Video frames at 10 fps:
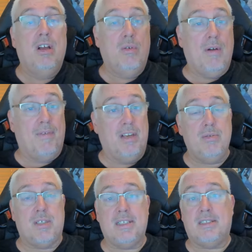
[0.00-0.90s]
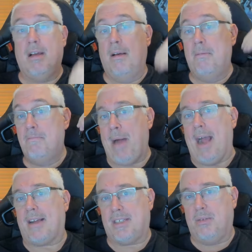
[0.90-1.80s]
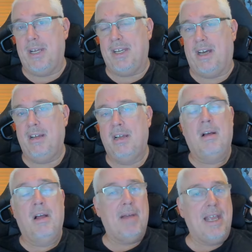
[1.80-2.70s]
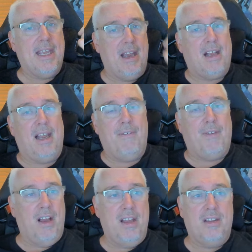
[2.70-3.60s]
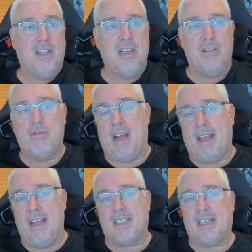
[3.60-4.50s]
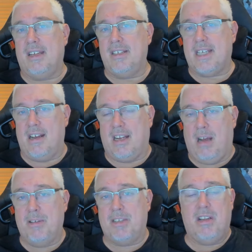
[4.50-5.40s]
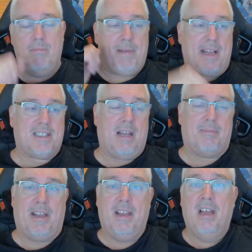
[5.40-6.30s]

Whoever loses, backs the winner. Make it a clean fight. There's no dragging skeletons out of cupboard, no backstabbing.